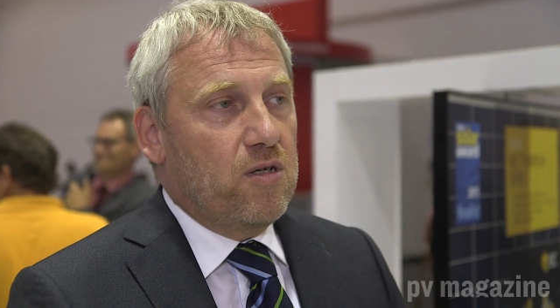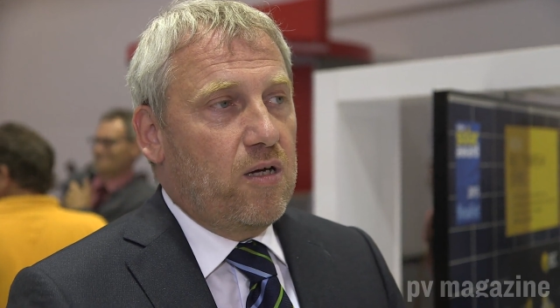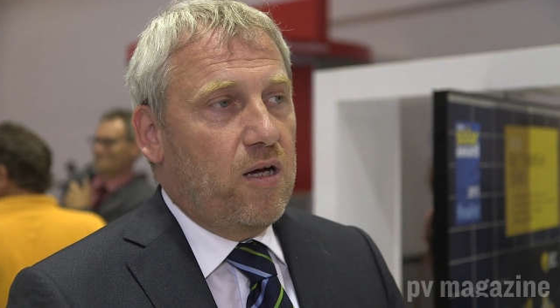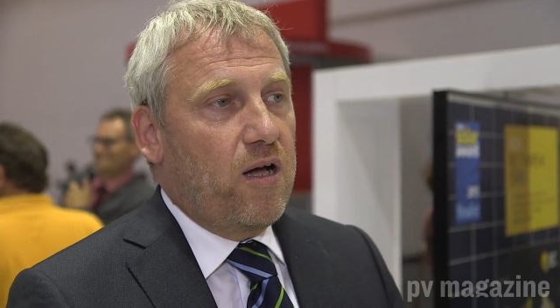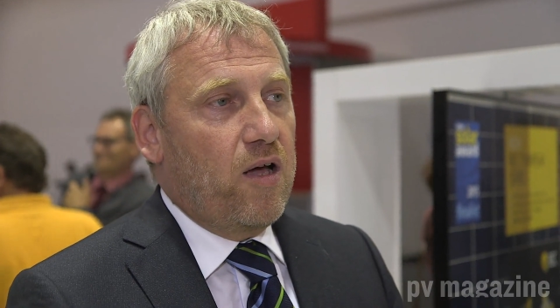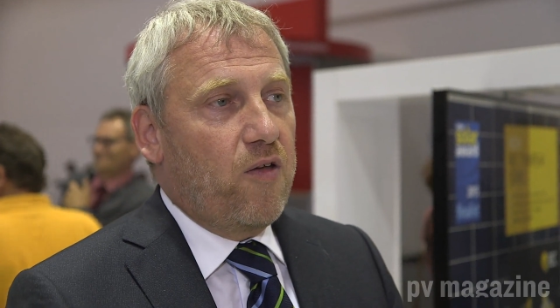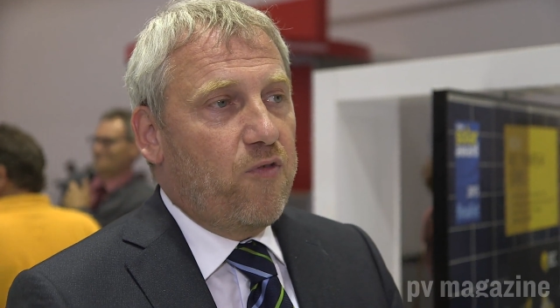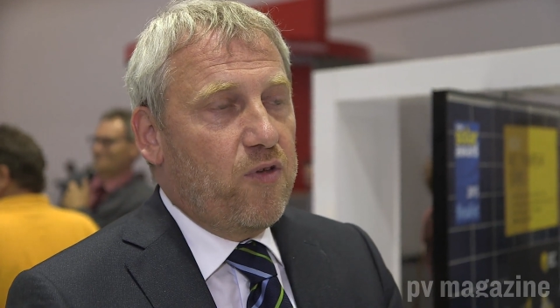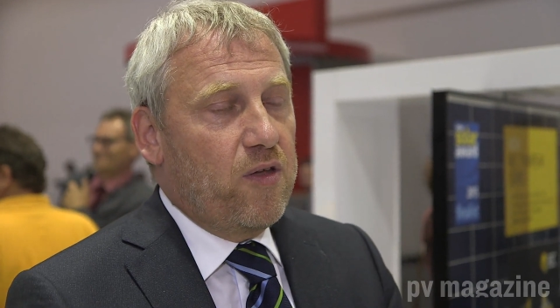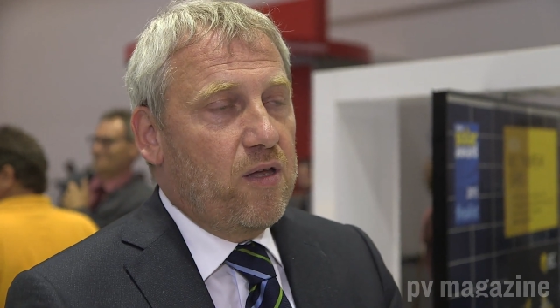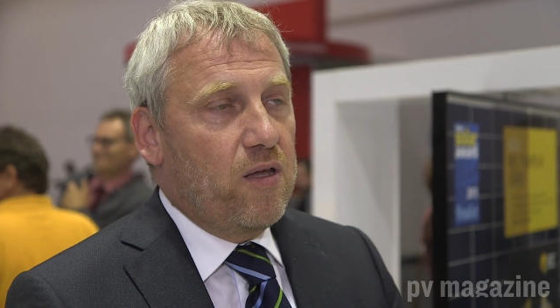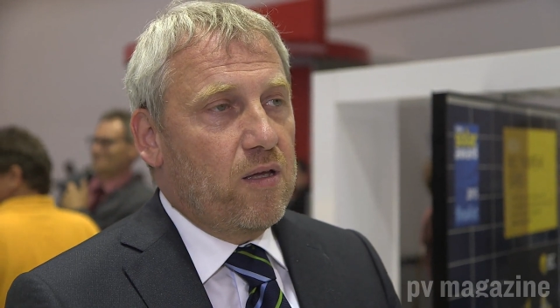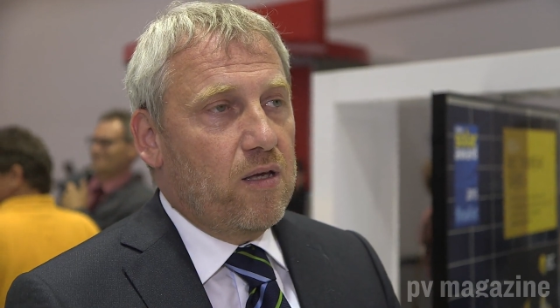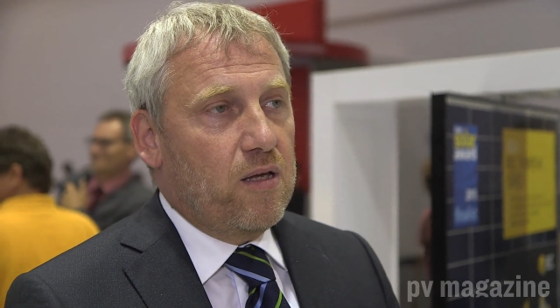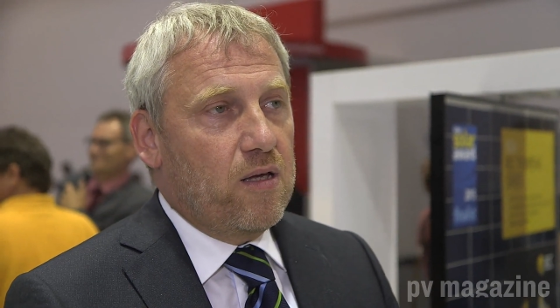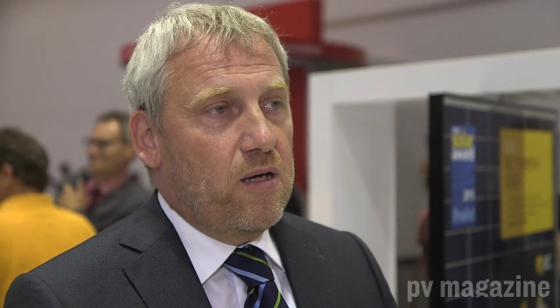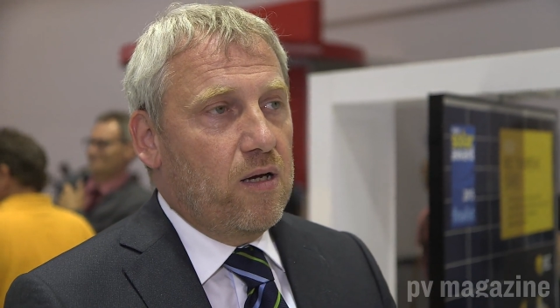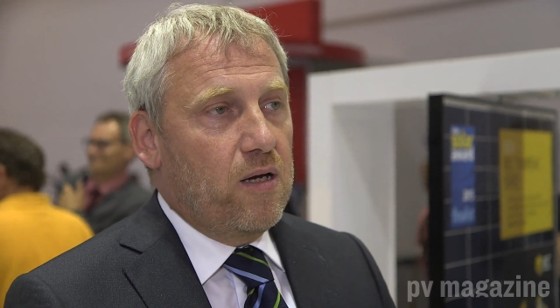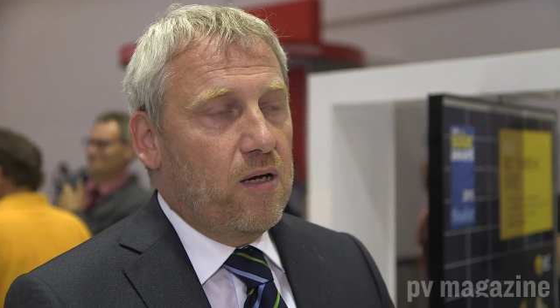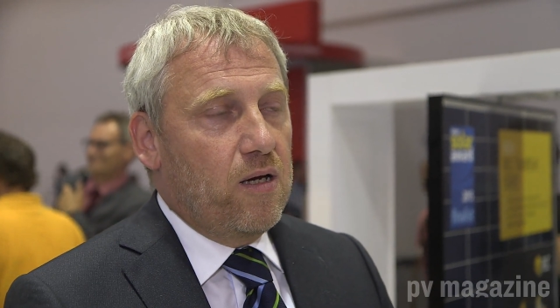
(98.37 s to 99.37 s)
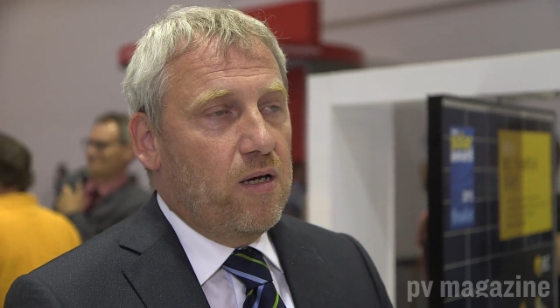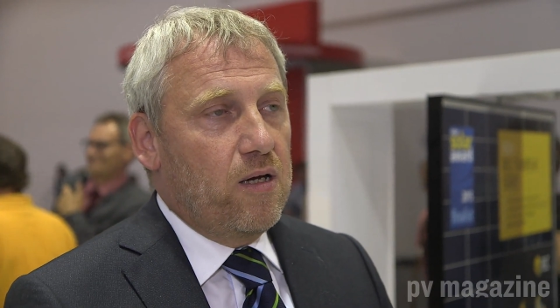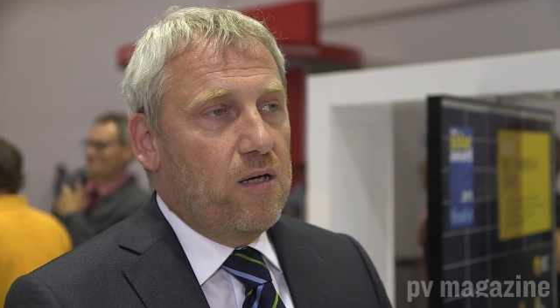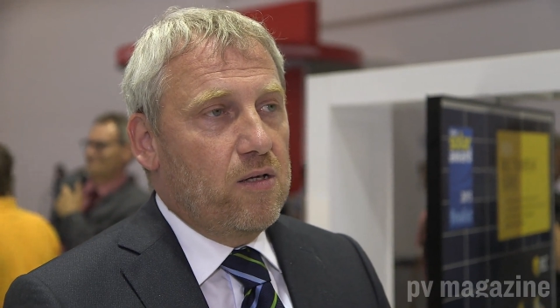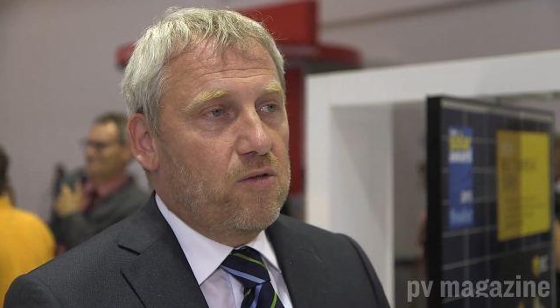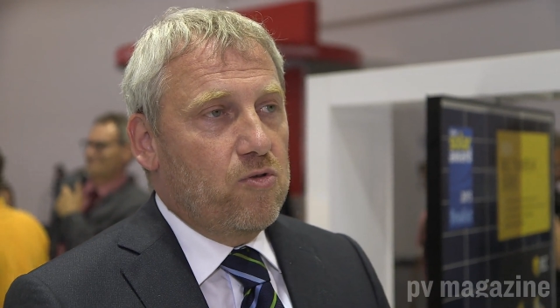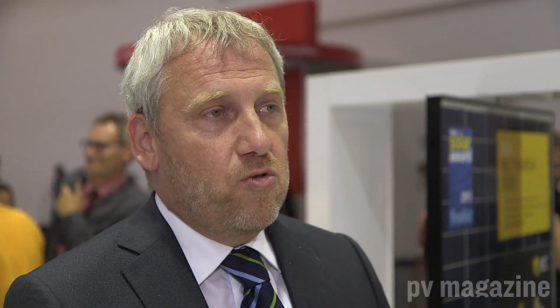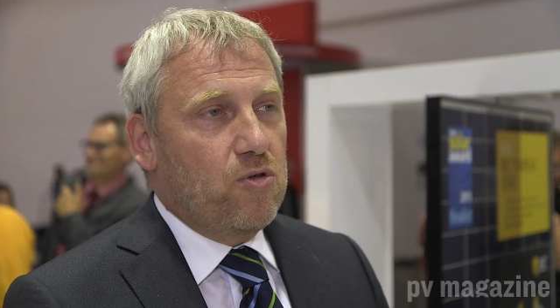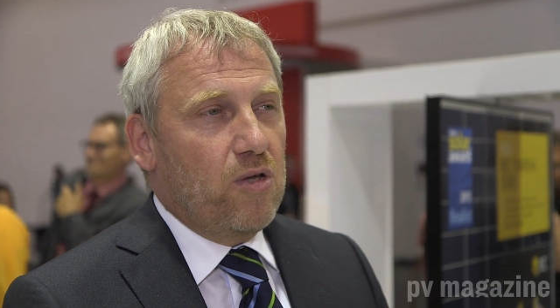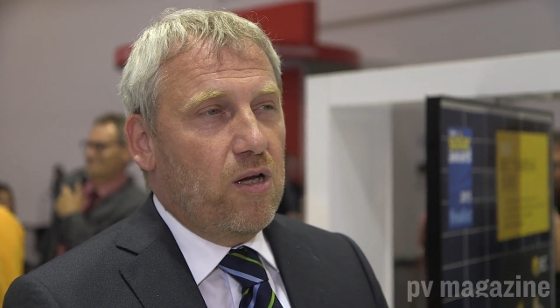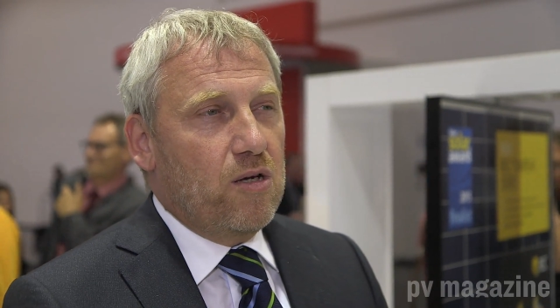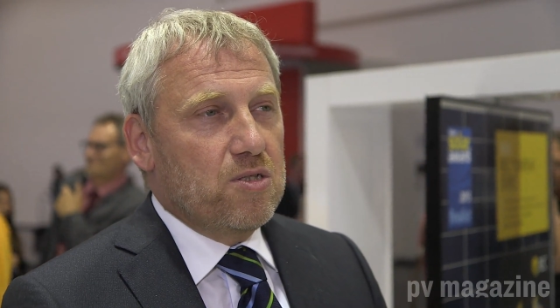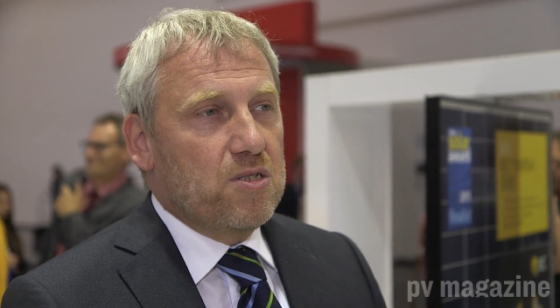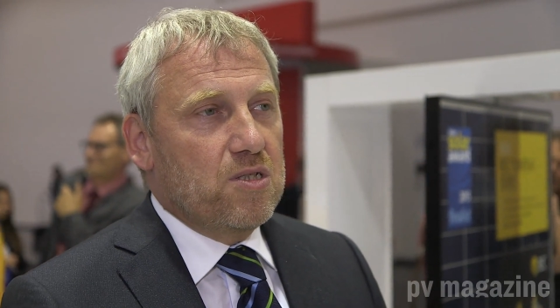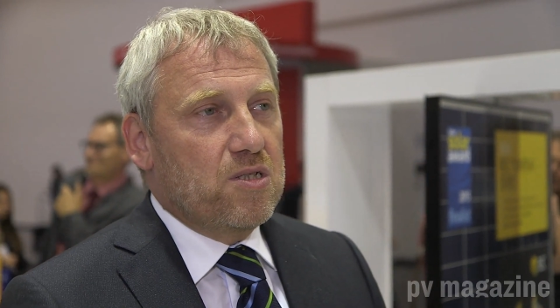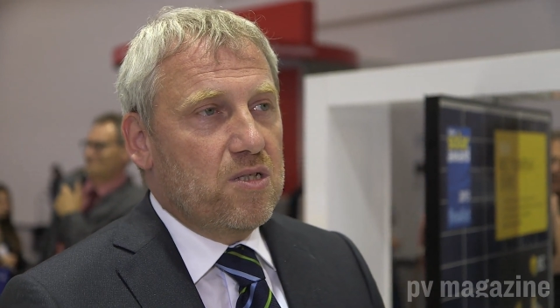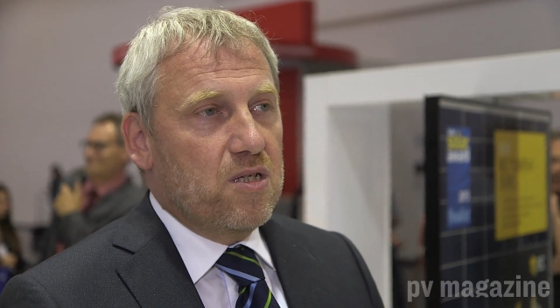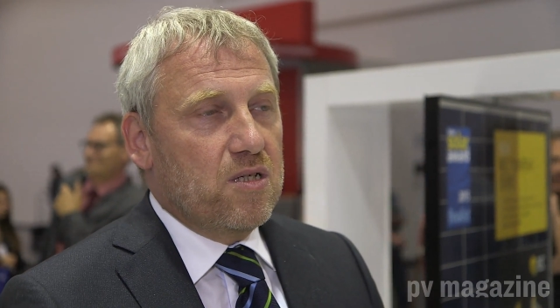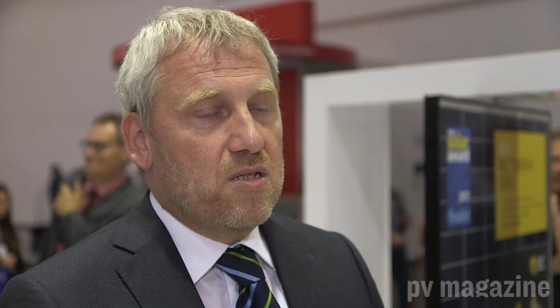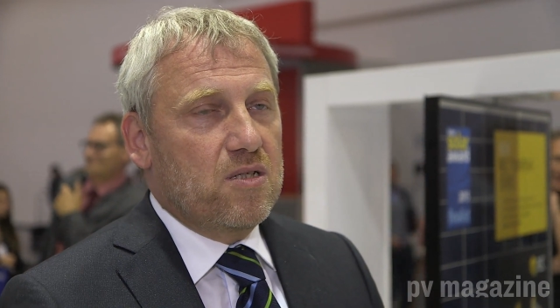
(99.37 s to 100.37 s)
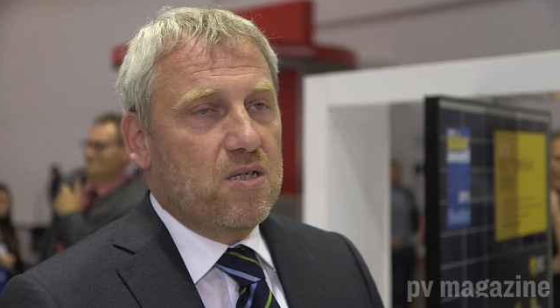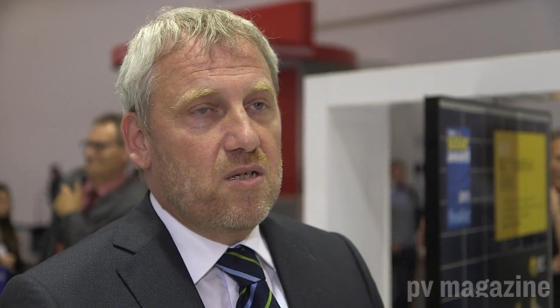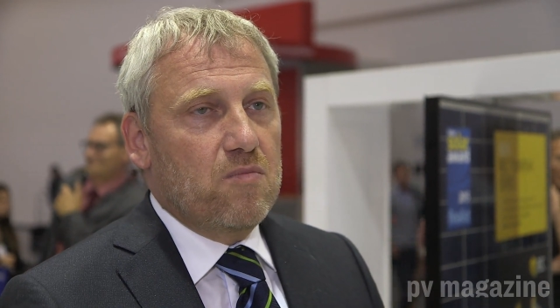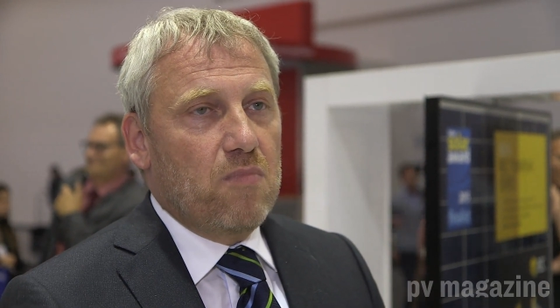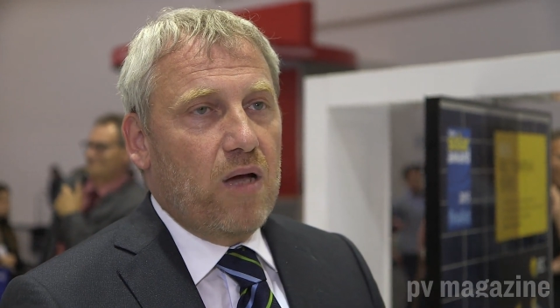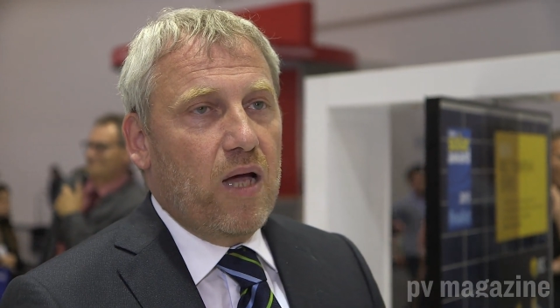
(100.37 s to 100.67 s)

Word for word: I think uh, 2016